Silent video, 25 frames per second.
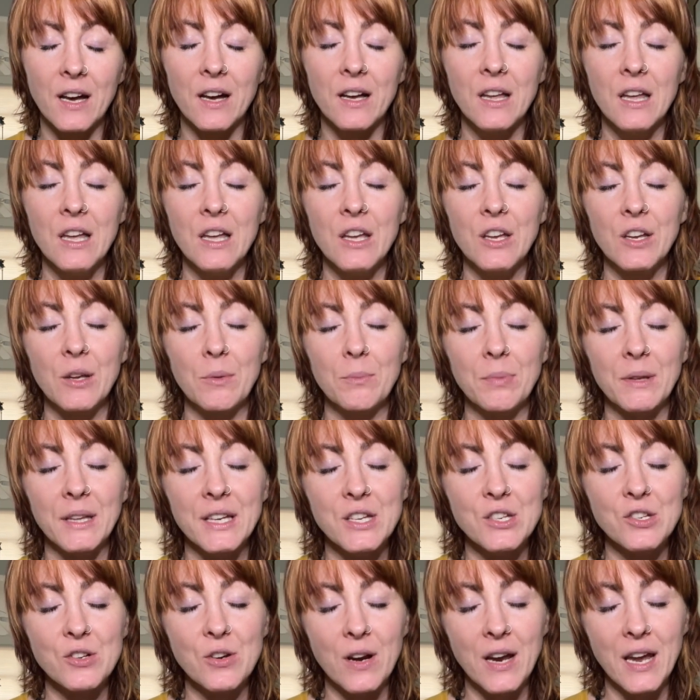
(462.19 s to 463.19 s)
You can
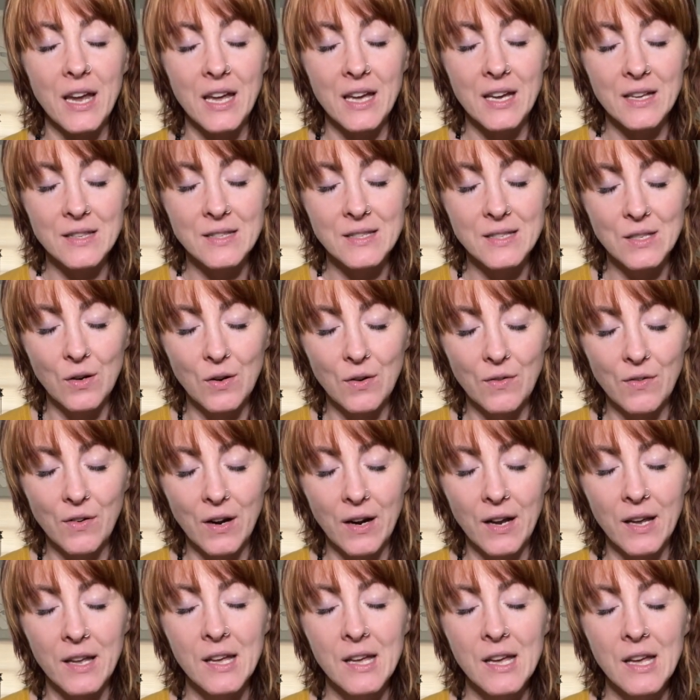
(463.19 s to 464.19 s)
place your hands over
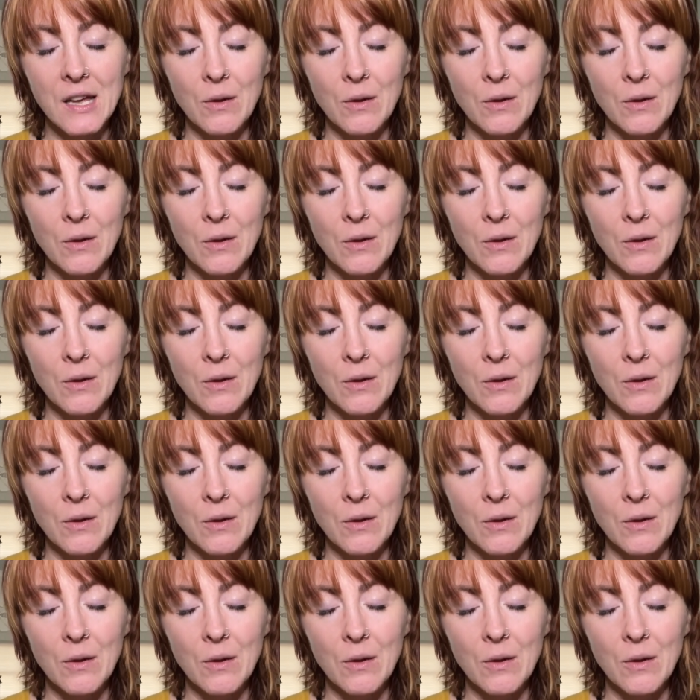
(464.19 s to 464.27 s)
it,